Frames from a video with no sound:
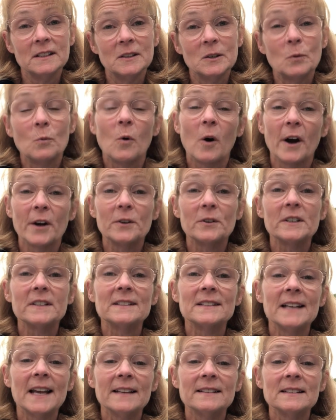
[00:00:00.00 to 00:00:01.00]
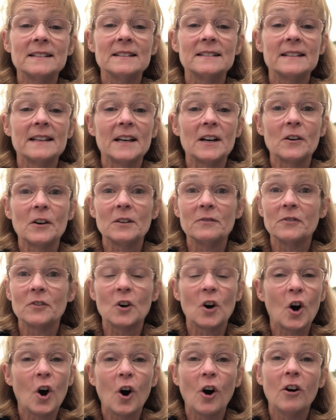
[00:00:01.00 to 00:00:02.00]
Water is necessary for
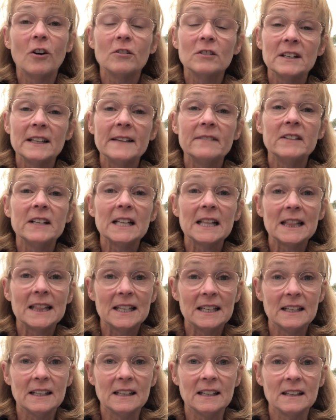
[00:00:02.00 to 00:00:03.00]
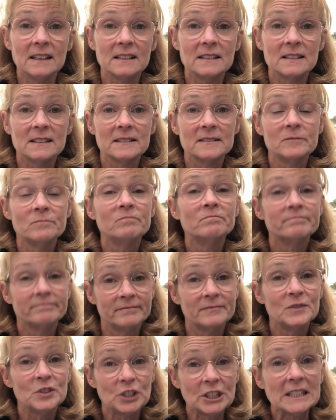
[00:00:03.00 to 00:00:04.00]
all living things
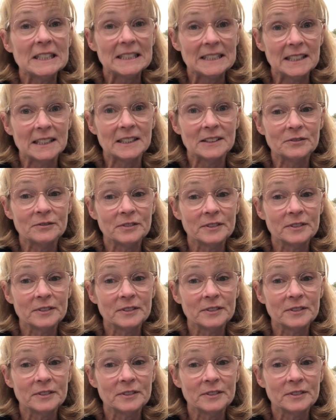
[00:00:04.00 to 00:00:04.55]
to live.